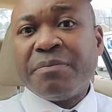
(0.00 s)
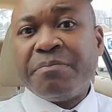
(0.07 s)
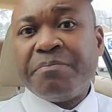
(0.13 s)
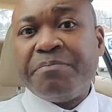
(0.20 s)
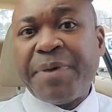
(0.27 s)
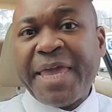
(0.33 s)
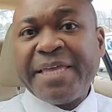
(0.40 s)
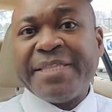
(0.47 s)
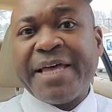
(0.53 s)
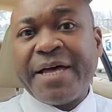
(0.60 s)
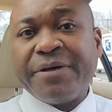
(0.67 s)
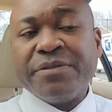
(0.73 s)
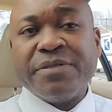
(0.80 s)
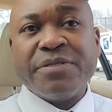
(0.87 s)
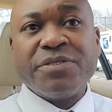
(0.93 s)
pay
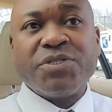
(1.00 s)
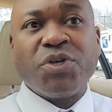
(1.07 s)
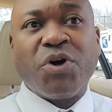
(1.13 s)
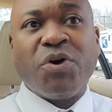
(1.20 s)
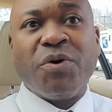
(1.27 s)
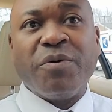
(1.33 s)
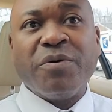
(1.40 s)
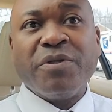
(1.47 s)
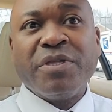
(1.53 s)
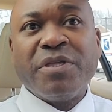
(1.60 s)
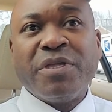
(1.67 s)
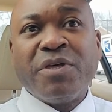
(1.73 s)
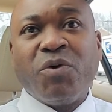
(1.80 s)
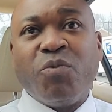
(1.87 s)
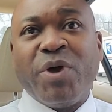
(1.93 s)
down. So
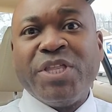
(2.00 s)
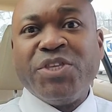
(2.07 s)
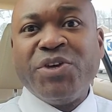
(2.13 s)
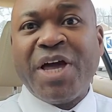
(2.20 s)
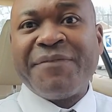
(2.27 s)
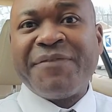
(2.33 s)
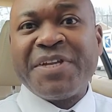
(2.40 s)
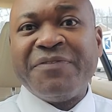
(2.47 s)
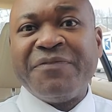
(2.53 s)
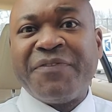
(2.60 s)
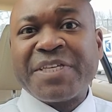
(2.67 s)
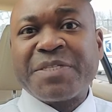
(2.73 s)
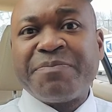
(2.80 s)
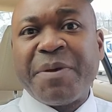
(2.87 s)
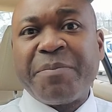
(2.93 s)
when you have an
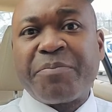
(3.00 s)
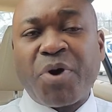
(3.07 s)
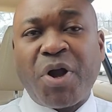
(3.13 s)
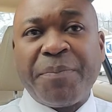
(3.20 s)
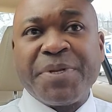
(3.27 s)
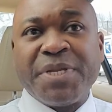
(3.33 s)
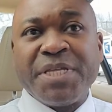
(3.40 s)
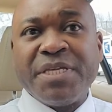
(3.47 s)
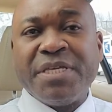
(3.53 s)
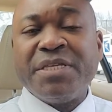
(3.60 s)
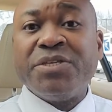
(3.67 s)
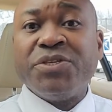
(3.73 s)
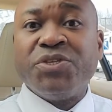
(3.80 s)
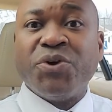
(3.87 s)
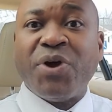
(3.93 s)
investment property,
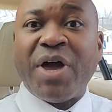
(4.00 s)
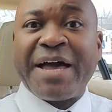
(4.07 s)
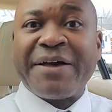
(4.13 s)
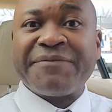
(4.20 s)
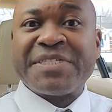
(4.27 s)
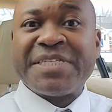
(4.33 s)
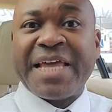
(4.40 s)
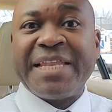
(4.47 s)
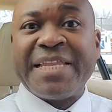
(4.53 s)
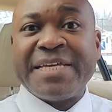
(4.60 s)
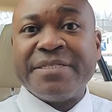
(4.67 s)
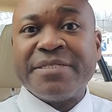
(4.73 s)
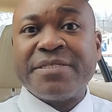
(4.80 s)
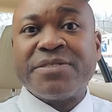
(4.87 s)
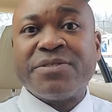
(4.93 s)
you have
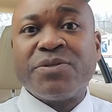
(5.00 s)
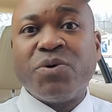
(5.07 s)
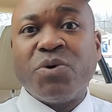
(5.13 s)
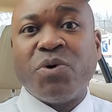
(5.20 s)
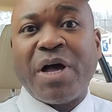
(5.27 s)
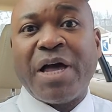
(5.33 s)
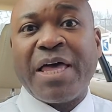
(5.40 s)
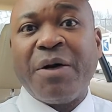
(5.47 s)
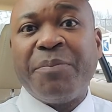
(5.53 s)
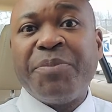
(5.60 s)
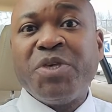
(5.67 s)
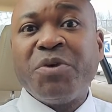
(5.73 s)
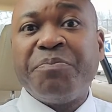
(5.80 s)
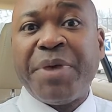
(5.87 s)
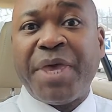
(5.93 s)
tenants who are
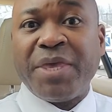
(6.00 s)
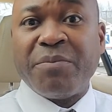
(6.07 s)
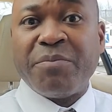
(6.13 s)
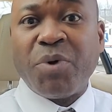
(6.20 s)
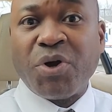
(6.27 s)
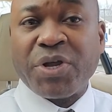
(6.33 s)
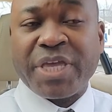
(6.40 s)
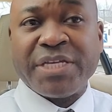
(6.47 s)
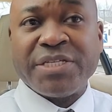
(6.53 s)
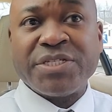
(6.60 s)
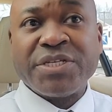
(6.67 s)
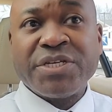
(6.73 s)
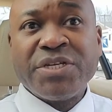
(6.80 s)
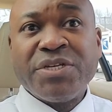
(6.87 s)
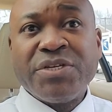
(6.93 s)
helping you pay your mortgage.
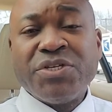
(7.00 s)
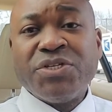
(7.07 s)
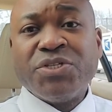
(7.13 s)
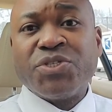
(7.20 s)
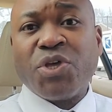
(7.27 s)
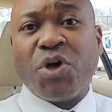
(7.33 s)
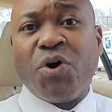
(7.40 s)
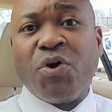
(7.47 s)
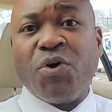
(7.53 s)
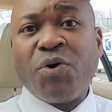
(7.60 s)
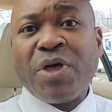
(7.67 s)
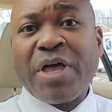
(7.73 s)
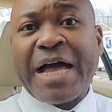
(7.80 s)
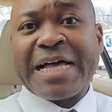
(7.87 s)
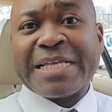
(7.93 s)
So
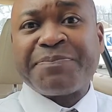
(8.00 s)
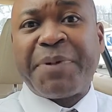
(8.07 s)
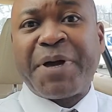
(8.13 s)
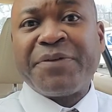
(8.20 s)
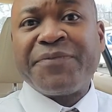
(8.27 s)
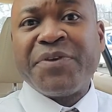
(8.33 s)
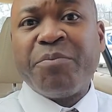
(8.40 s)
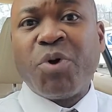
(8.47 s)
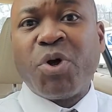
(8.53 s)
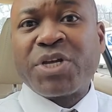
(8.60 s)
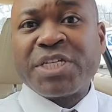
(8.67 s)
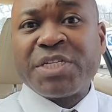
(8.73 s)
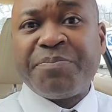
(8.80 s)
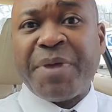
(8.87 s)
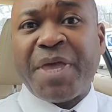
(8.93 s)
as part of your
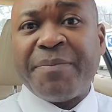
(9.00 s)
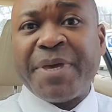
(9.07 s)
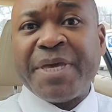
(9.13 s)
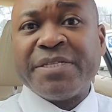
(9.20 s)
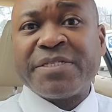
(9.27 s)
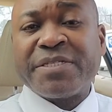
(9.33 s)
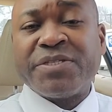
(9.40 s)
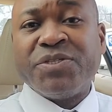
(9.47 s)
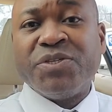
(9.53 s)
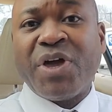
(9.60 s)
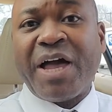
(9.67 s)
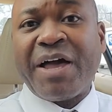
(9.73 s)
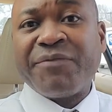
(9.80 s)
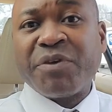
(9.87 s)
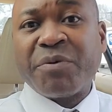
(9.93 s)
mortgage payment, you
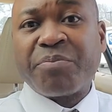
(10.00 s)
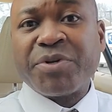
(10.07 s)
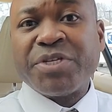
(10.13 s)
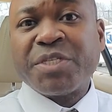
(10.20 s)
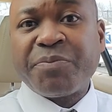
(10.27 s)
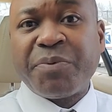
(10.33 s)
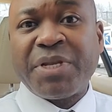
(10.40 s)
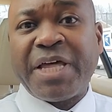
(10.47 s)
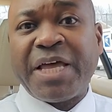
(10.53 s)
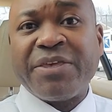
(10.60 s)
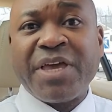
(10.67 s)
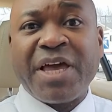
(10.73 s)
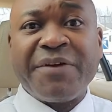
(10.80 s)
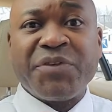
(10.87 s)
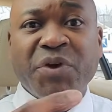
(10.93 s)
have your principal and you
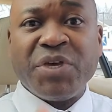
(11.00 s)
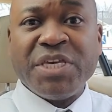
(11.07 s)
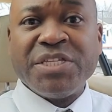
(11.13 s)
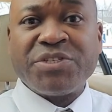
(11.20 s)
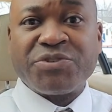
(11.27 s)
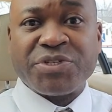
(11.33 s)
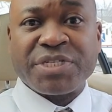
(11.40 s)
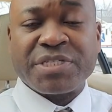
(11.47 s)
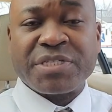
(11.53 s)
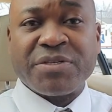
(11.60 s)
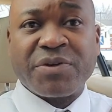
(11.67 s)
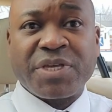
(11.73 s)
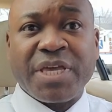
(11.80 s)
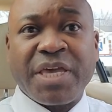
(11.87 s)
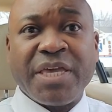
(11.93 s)
have your interest.
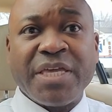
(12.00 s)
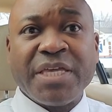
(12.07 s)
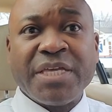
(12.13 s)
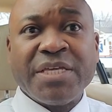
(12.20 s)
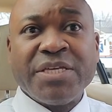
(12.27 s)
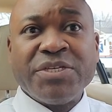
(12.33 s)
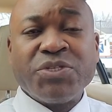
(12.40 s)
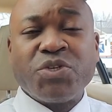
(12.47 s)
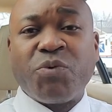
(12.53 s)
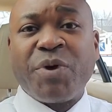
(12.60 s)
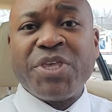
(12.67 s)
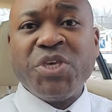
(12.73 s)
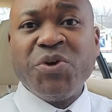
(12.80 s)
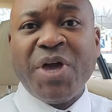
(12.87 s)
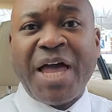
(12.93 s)
Okay, so
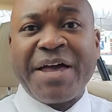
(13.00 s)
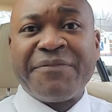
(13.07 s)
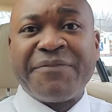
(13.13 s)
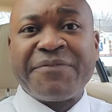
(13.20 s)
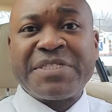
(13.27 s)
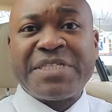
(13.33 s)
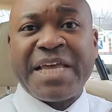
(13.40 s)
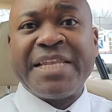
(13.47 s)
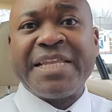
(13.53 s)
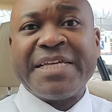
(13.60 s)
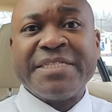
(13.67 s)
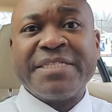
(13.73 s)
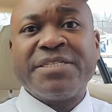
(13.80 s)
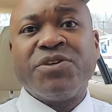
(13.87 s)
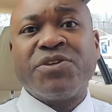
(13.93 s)
when you have
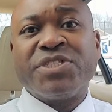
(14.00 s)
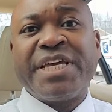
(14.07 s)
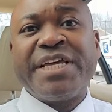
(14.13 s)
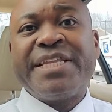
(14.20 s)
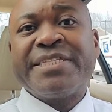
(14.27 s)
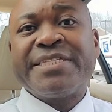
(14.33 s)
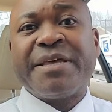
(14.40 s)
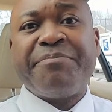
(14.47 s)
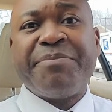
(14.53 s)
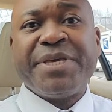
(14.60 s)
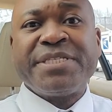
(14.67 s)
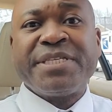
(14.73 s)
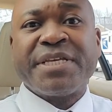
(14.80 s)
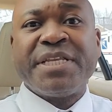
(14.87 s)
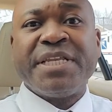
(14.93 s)
tenants, your tenants are
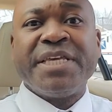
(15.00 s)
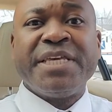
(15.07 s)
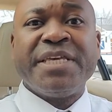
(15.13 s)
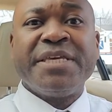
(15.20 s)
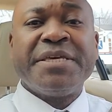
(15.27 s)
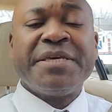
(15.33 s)
basically